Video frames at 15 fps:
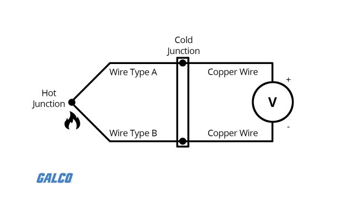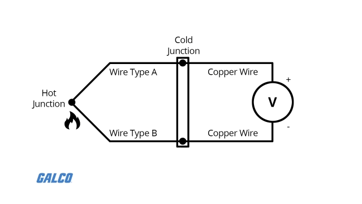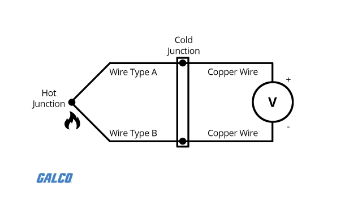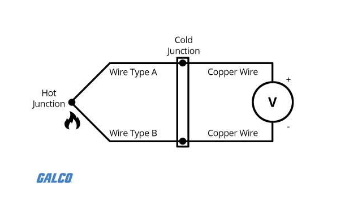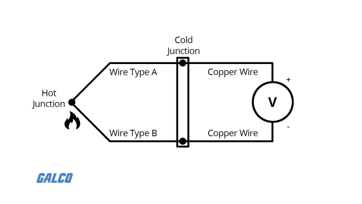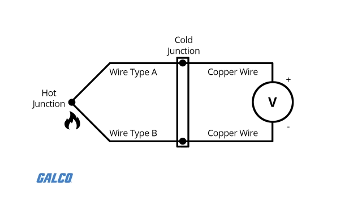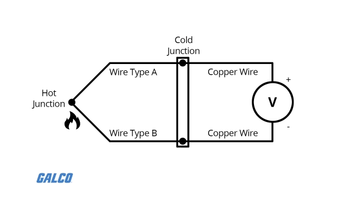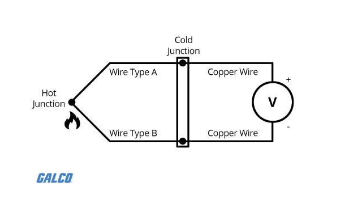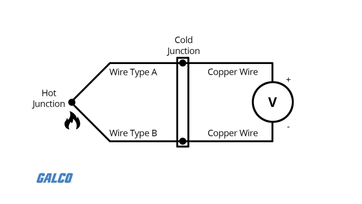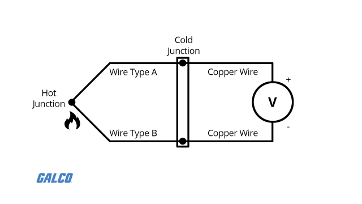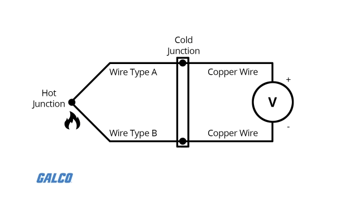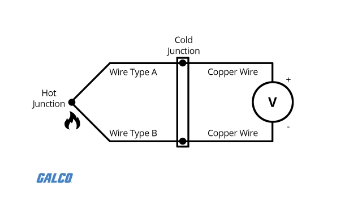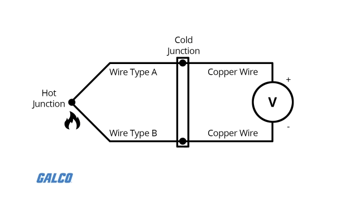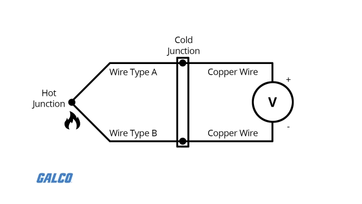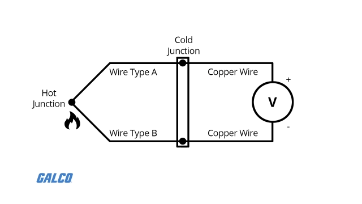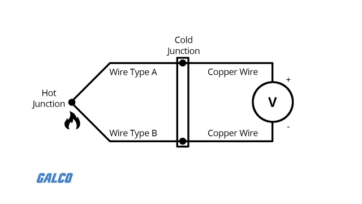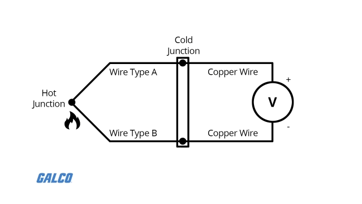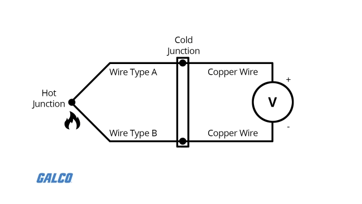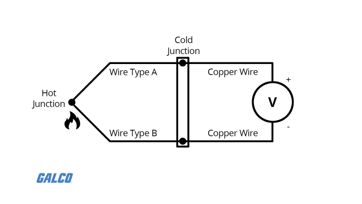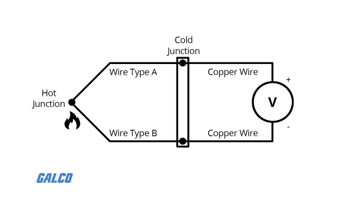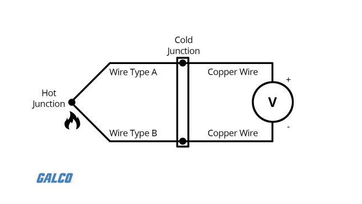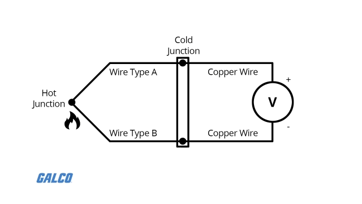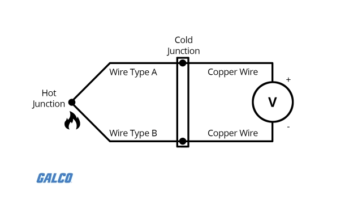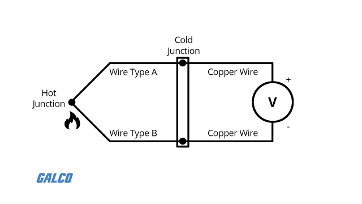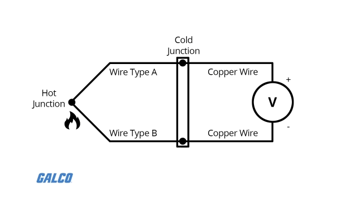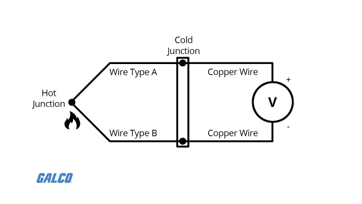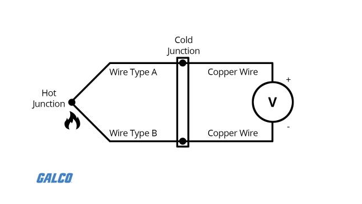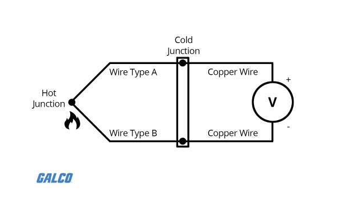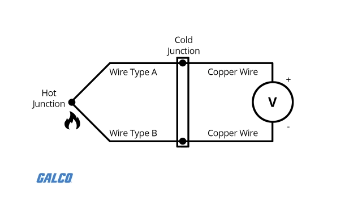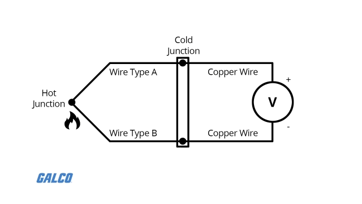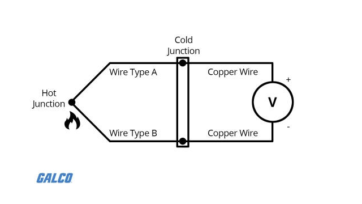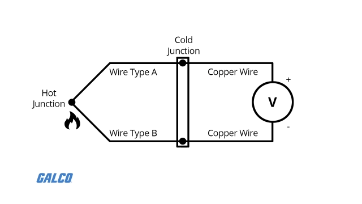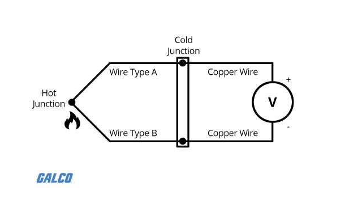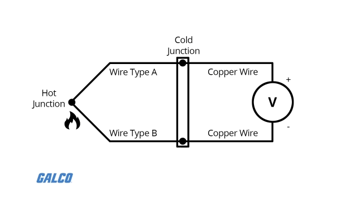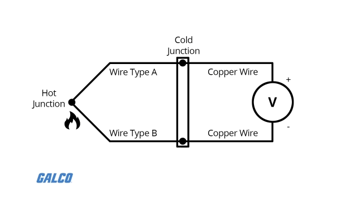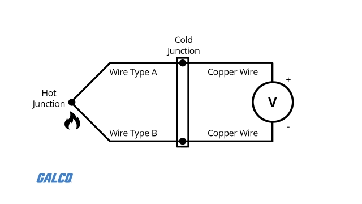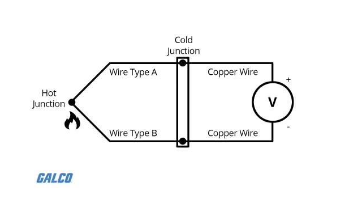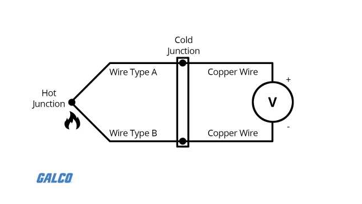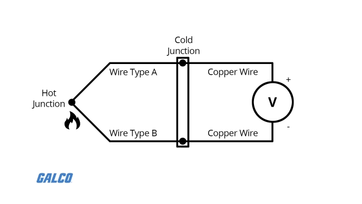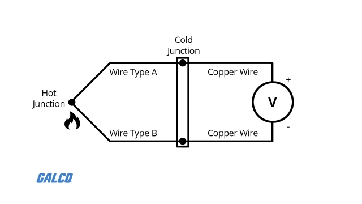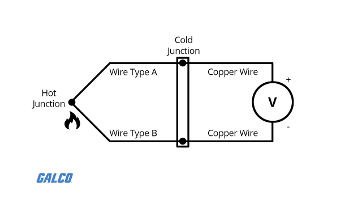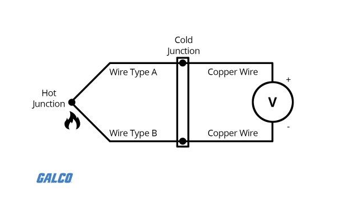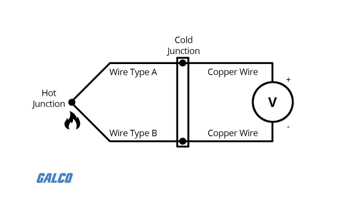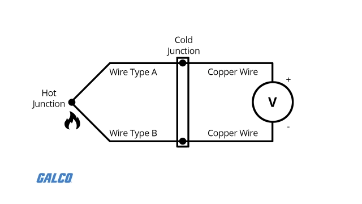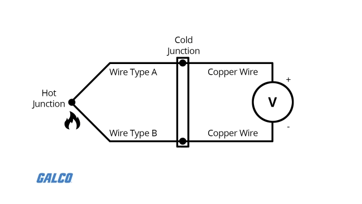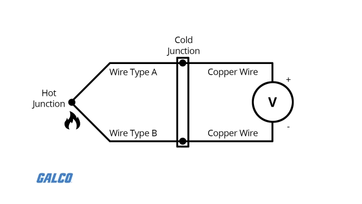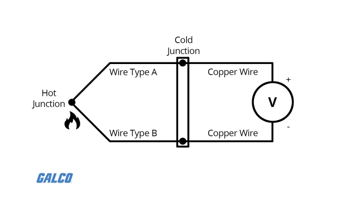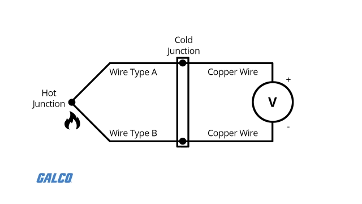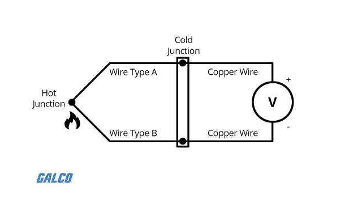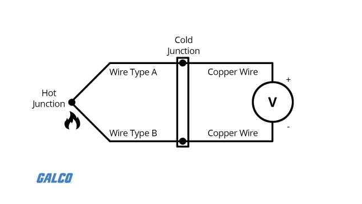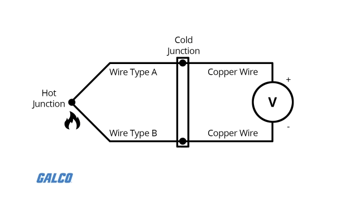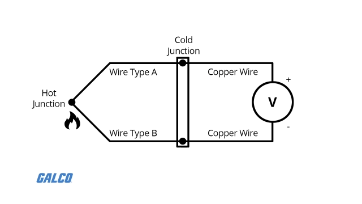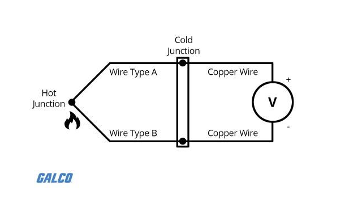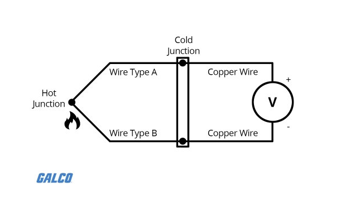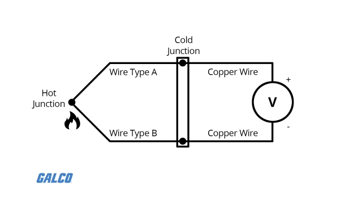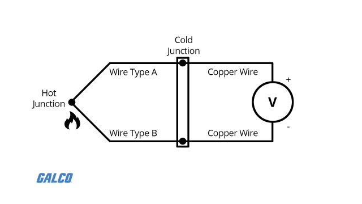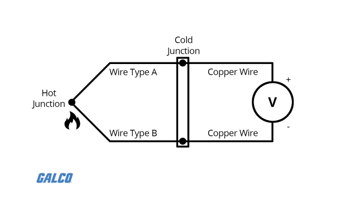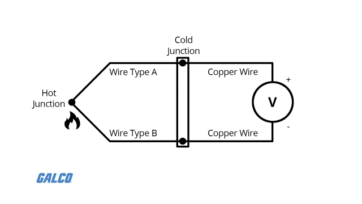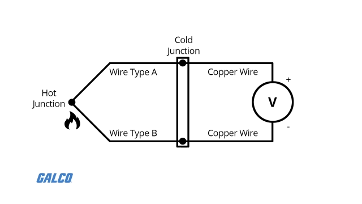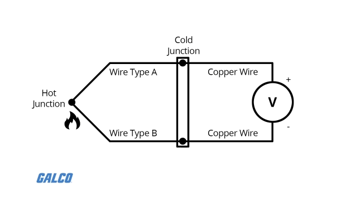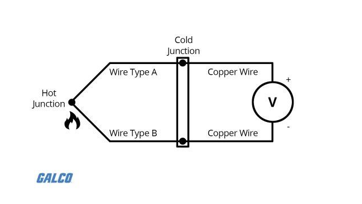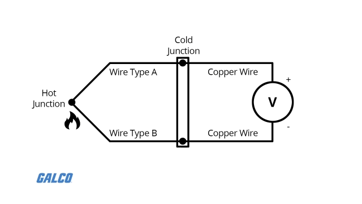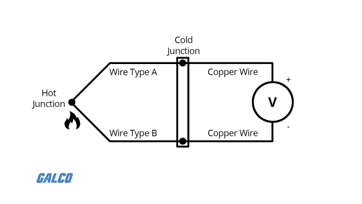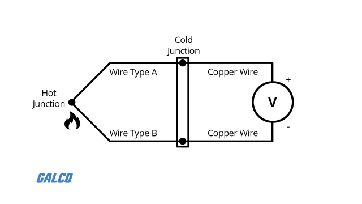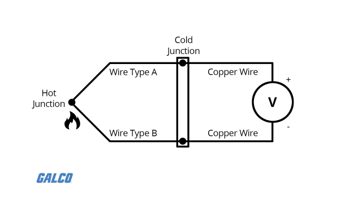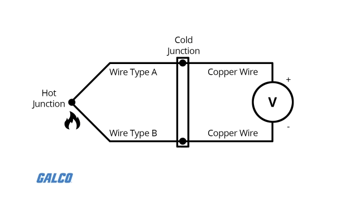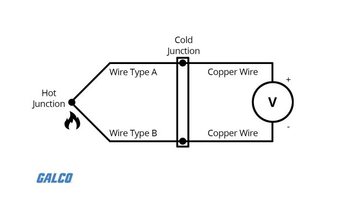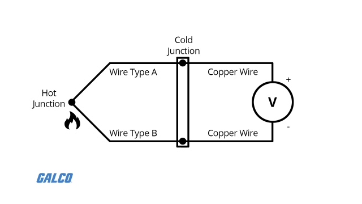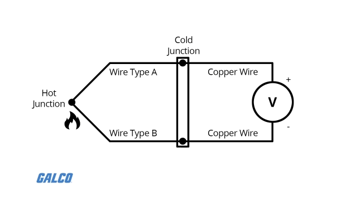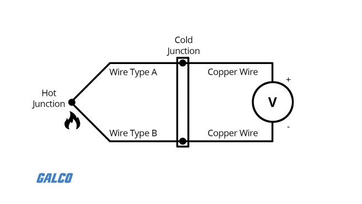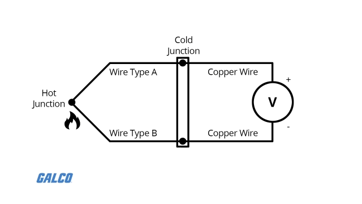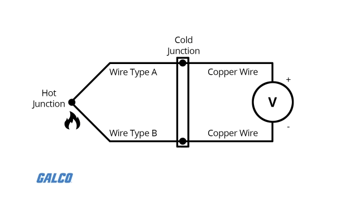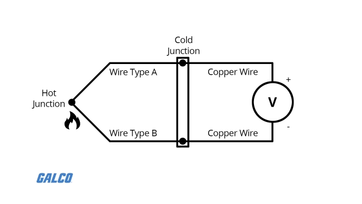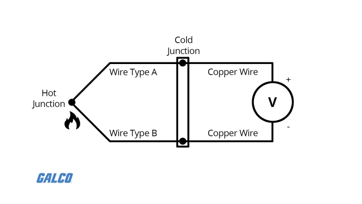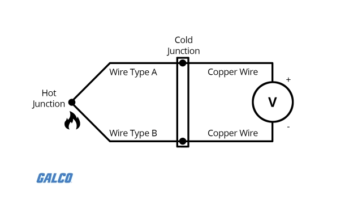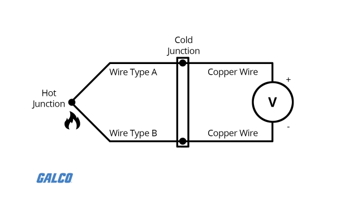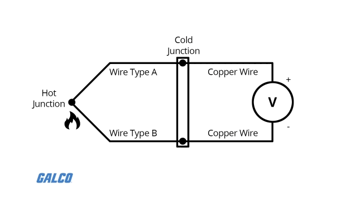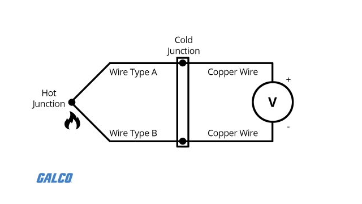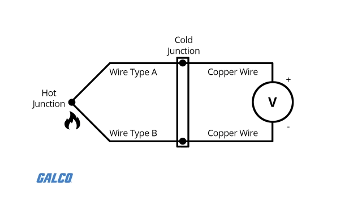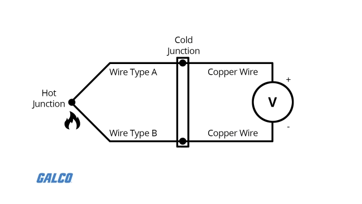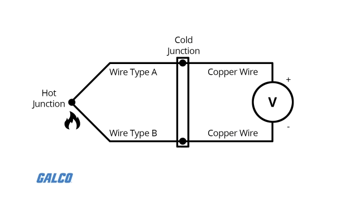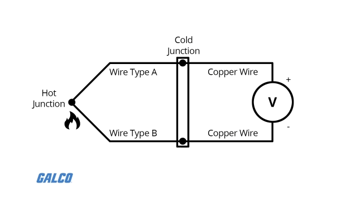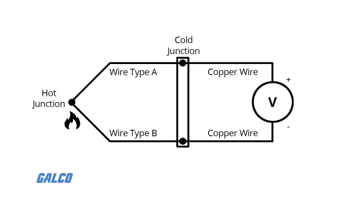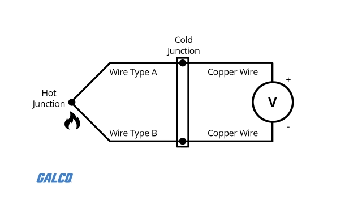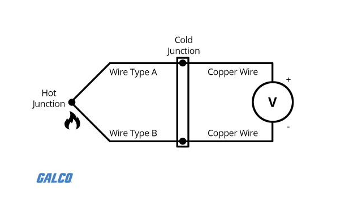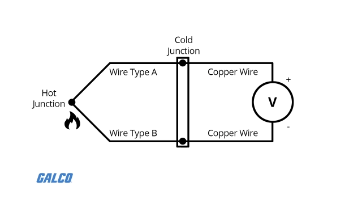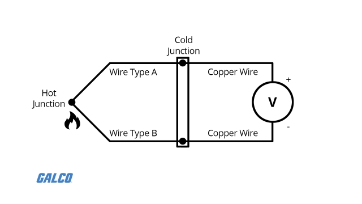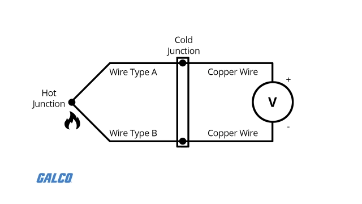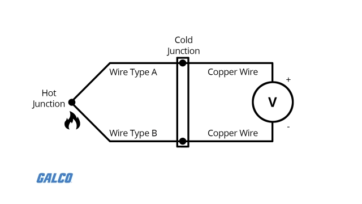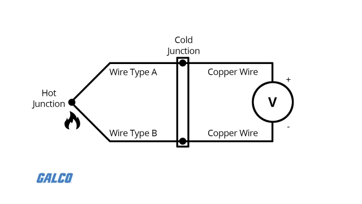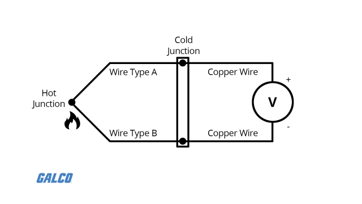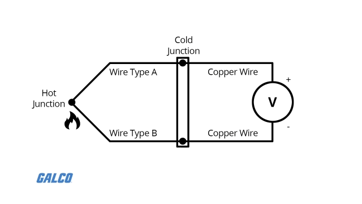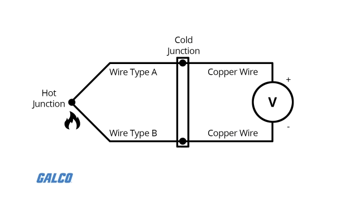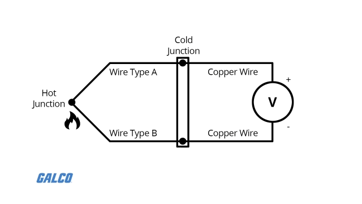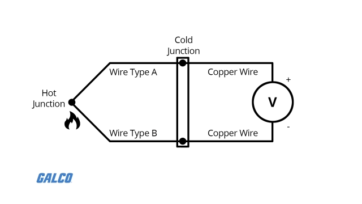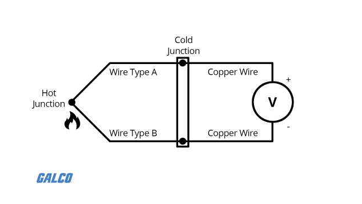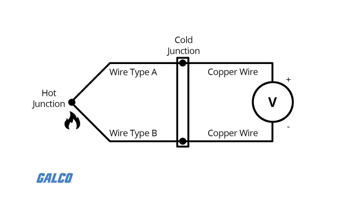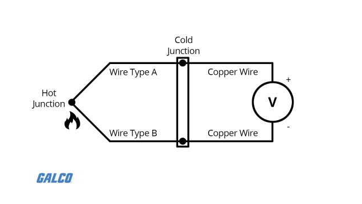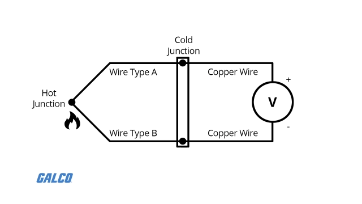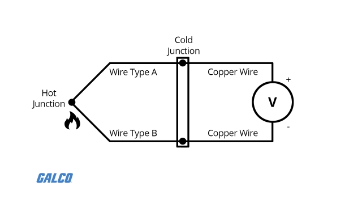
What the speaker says: (no speaker visible)